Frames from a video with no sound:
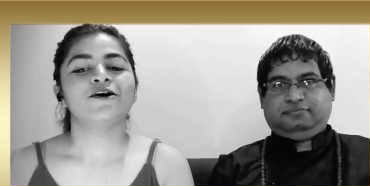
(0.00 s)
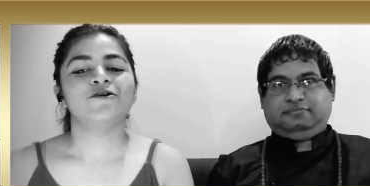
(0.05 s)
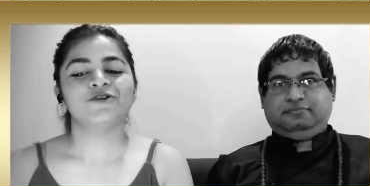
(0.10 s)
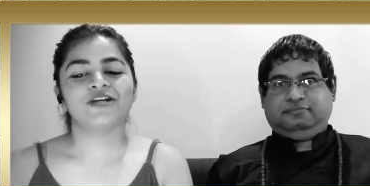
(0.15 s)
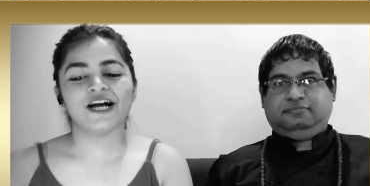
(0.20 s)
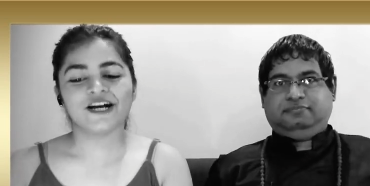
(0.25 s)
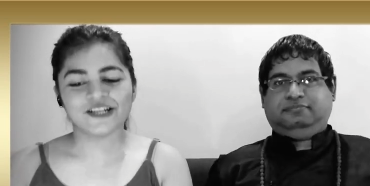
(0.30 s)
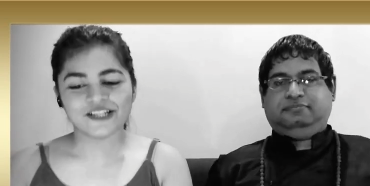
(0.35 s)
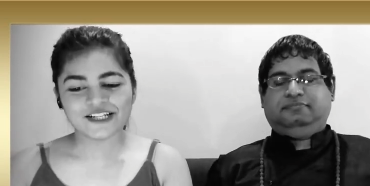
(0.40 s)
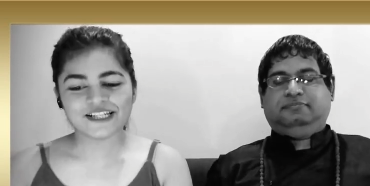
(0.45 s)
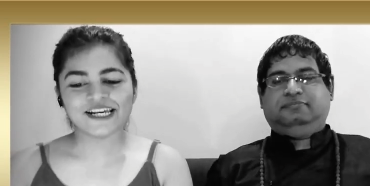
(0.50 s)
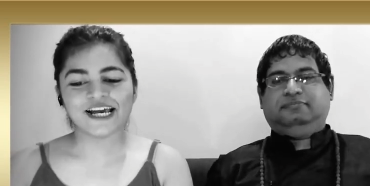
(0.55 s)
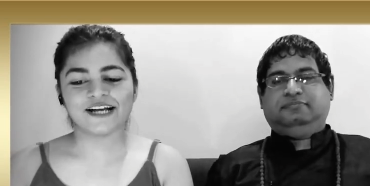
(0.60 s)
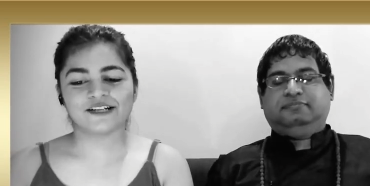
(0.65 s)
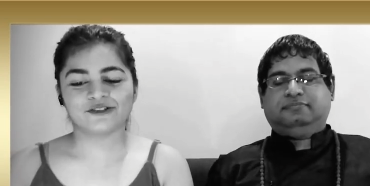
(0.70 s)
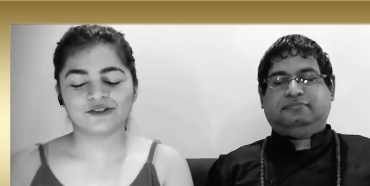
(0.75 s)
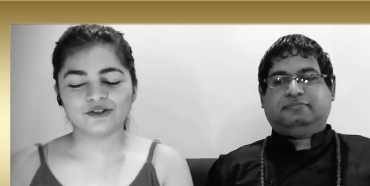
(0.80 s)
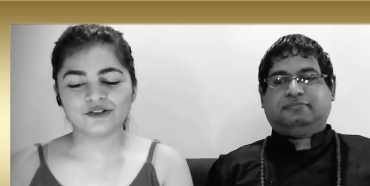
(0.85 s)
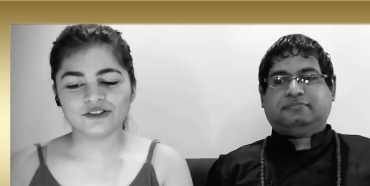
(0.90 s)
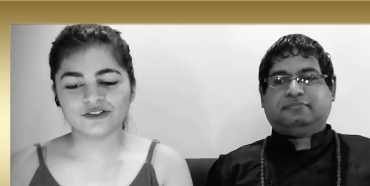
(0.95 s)
Speaker 1: We are going to
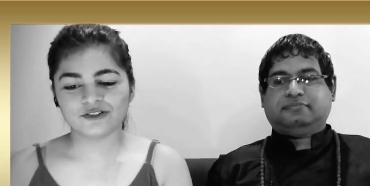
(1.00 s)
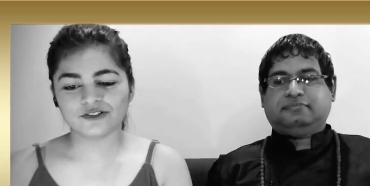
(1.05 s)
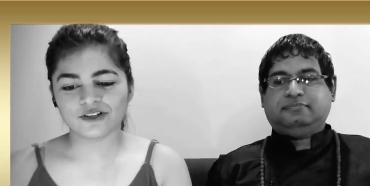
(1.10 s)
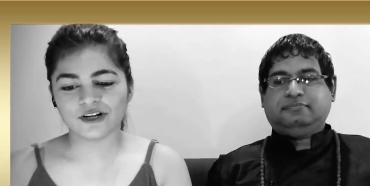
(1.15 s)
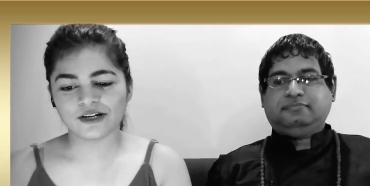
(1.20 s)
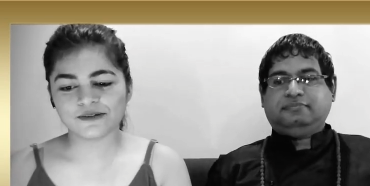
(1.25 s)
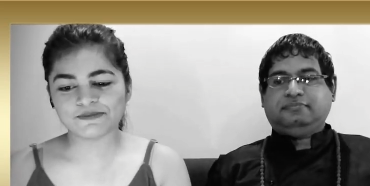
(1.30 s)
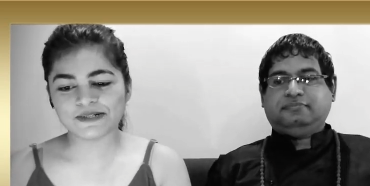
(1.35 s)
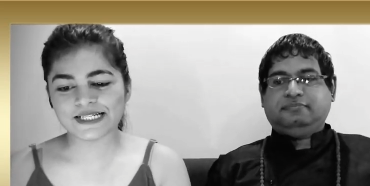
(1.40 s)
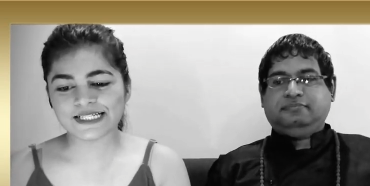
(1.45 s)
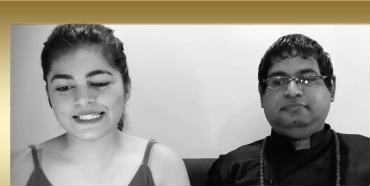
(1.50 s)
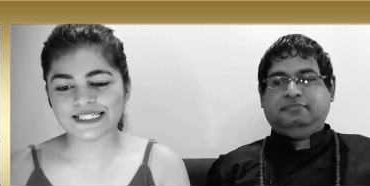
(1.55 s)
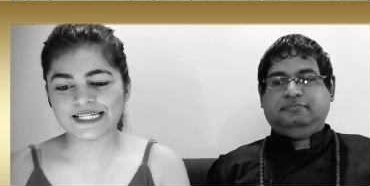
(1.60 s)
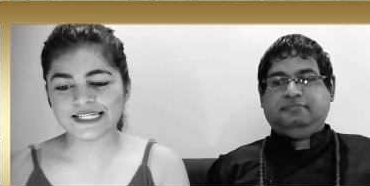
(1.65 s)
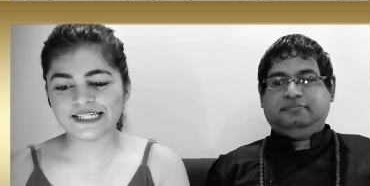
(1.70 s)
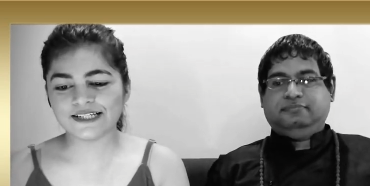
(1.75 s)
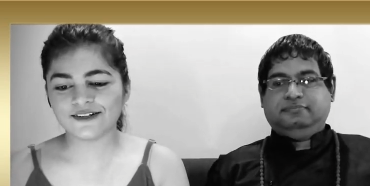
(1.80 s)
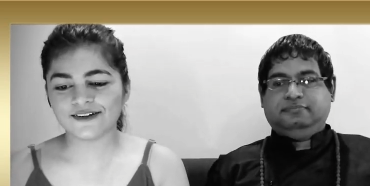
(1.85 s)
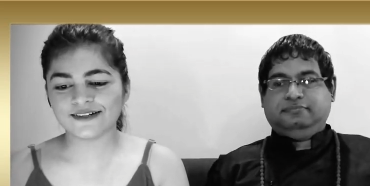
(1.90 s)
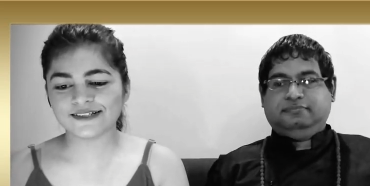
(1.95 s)
react to the song by
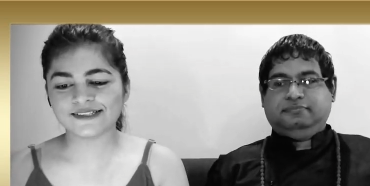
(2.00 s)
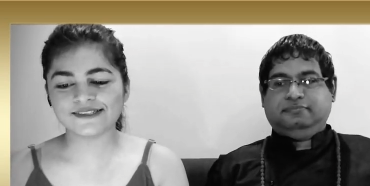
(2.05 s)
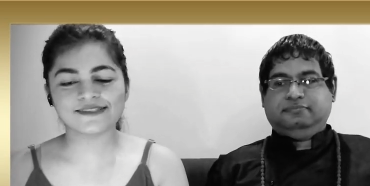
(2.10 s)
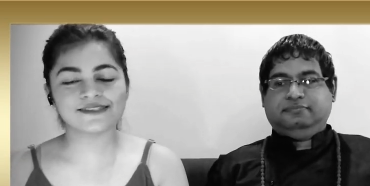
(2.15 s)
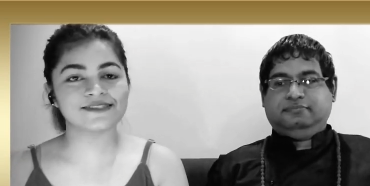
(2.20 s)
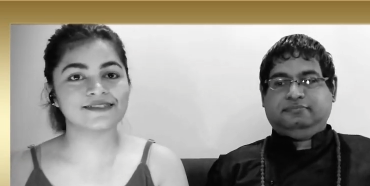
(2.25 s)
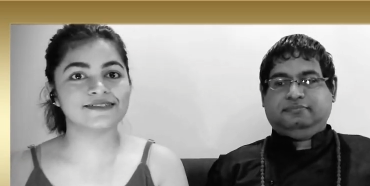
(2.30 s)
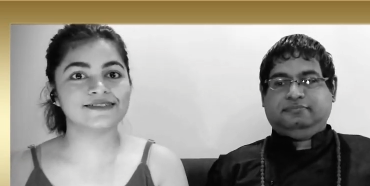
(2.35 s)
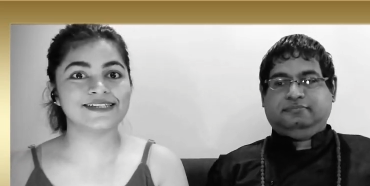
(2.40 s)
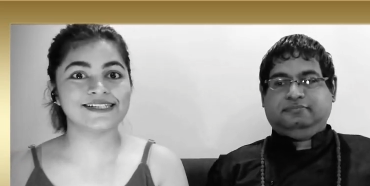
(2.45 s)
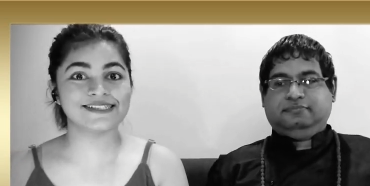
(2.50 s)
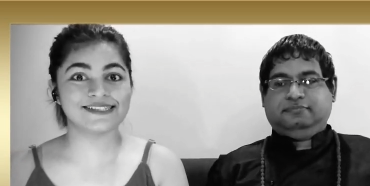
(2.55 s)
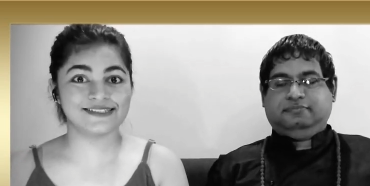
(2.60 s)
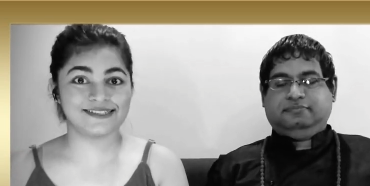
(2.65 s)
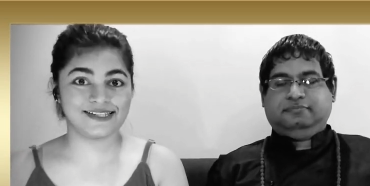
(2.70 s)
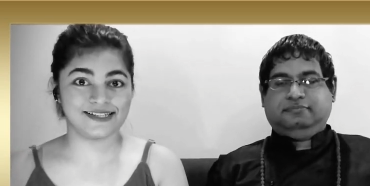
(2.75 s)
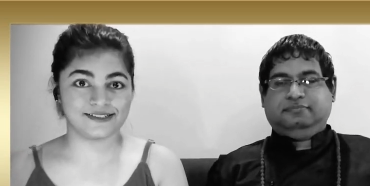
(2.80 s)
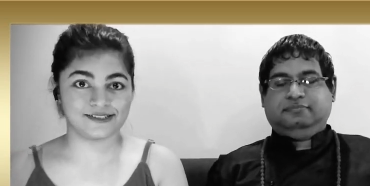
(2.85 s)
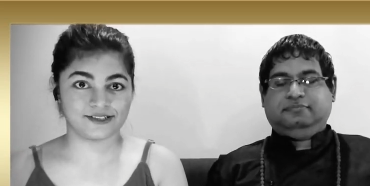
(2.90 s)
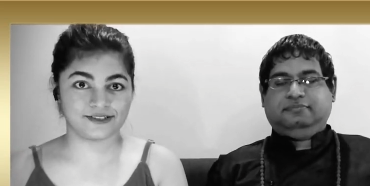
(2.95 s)
Kenny Loggins, This
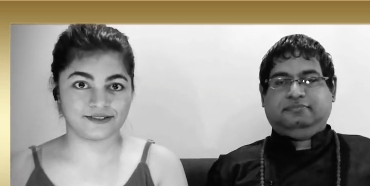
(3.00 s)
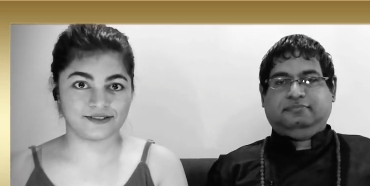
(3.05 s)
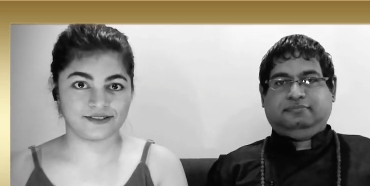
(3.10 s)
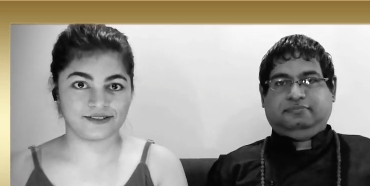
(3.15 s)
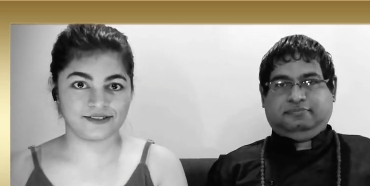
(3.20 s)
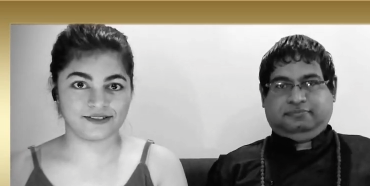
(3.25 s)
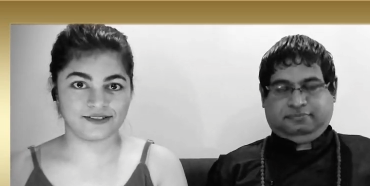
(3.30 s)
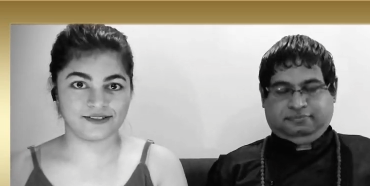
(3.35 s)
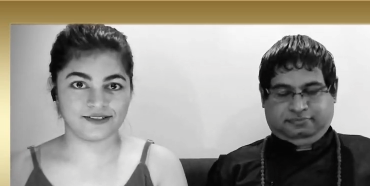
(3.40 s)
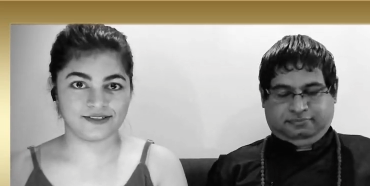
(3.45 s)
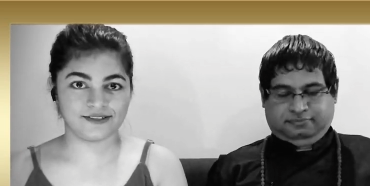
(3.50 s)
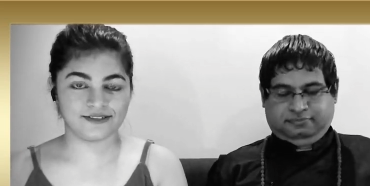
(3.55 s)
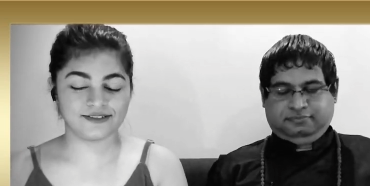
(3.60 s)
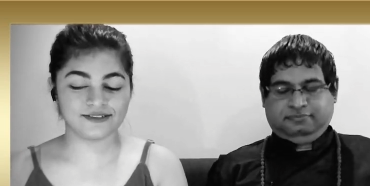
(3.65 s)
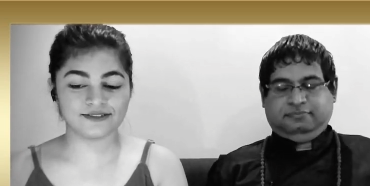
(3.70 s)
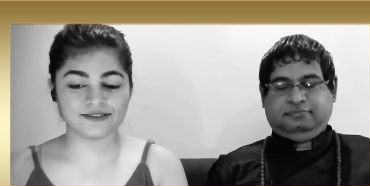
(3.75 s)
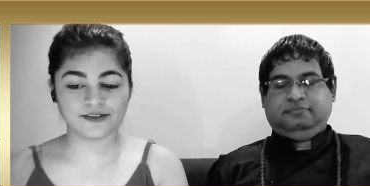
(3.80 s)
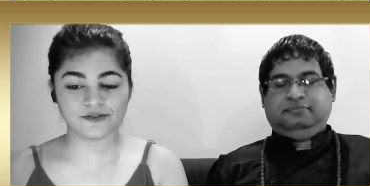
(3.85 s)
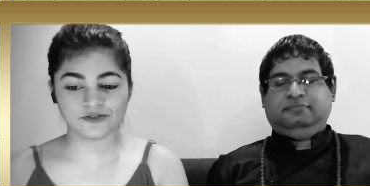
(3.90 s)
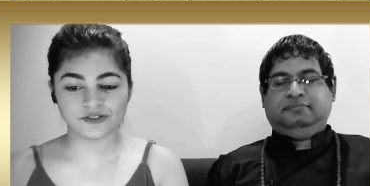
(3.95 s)
Is It.
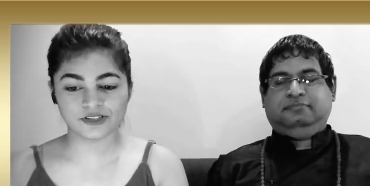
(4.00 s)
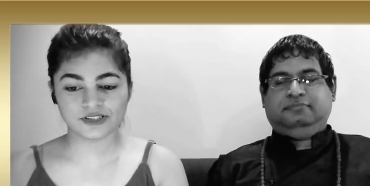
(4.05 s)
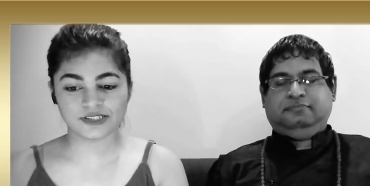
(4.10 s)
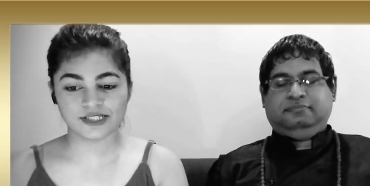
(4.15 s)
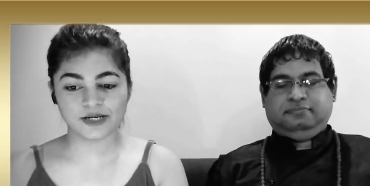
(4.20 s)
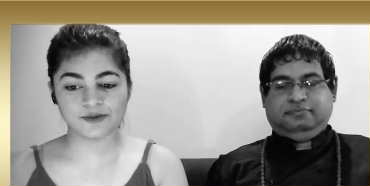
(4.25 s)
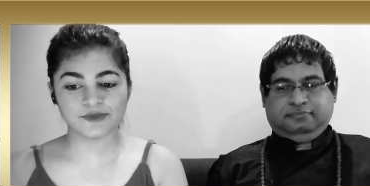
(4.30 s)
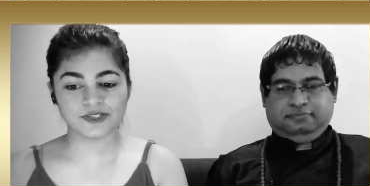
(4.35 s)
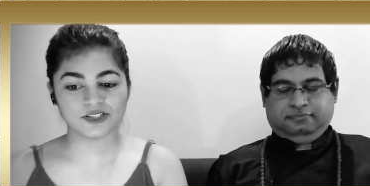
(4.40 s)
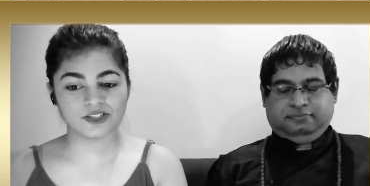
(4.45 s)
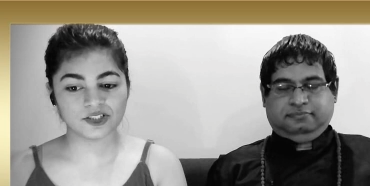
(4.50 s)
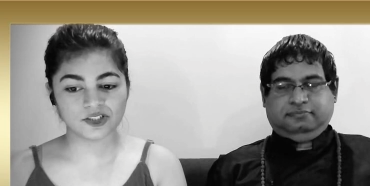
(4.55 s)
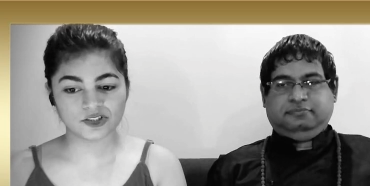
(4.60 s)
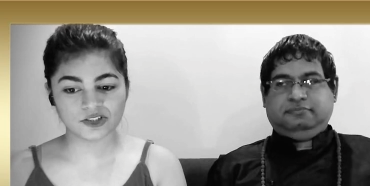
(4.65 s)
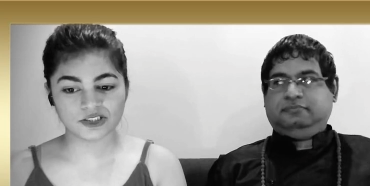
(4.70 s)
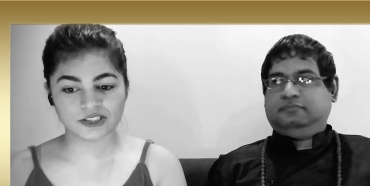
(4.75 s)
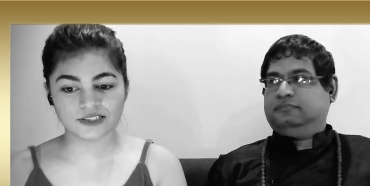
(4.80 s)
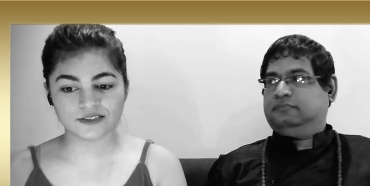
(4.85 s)
This is our first time listening to